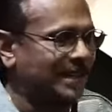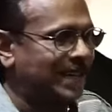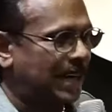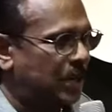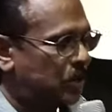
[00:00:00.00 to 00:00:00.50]

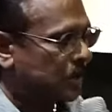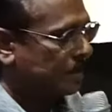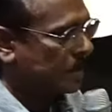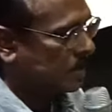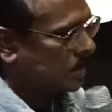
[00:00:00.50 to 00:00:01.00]
allow
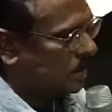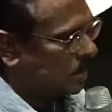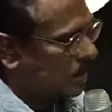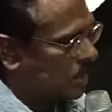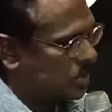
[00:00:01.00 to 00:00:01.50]

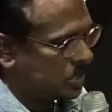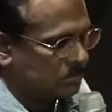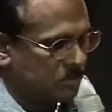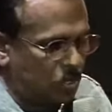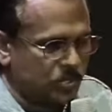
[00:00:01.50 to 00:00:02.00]
his
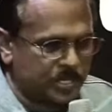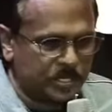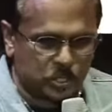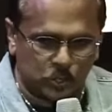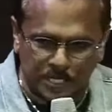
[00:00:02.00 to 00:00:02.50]

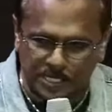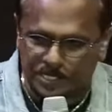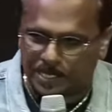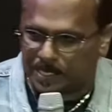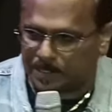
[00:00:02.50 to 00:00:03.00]
emotions to
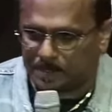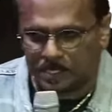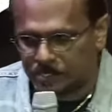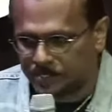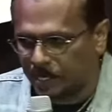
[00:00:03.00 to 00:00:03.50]
dictate
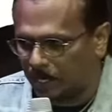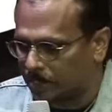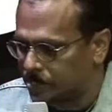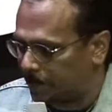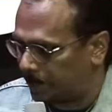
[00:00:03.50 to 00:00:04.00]
his
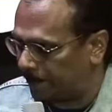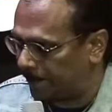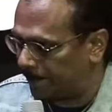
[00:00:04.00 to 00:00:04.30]
theology.